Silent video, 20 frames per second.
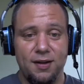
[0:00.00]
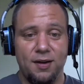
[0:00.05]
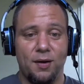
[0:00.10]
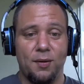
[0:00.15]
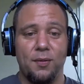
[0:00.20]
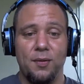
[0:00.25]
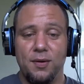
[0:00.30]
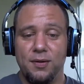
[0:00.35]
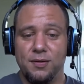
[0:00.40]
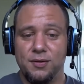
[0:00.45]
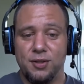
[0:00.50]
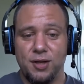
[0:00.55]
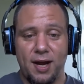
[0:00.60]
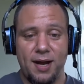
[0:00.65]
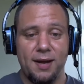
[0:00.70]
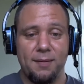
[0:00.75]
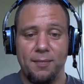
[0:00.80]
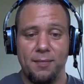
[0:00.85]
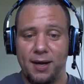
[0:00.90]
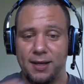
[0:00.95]
of
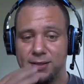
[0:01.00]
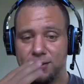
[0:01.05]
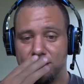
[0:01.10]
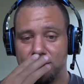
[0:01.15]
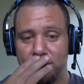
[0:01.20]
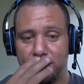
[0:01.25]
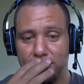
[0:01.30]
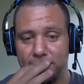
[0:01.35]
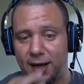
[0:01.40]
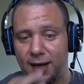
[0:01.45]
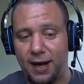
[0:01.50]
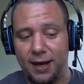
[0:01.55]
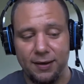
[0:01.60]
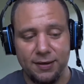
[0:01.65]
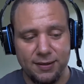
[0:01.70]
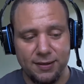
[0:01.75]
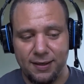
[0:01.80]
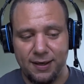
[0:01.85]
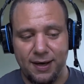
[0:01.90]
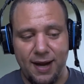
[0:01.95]
giant monster truck
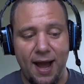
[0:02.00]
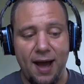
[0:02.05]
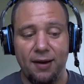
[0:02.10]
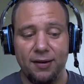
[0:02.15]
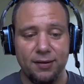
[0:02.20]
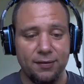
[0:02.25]
tires and now